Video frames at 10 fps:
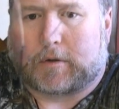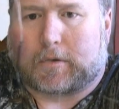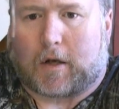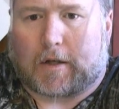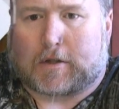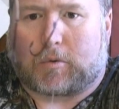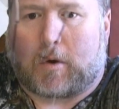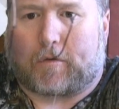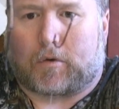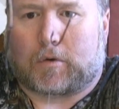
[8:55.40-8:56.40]
tie a
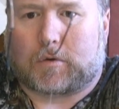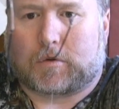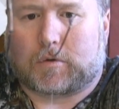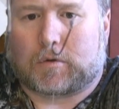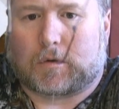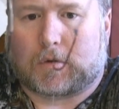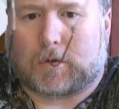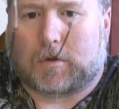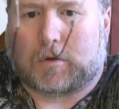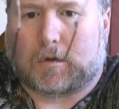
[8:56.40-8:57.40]
swivel
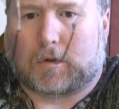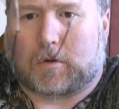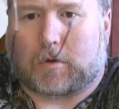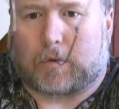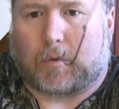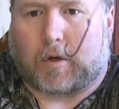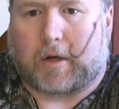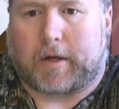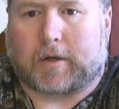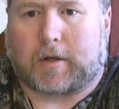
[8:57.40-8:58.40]
on the one
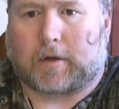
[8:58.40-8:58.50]
end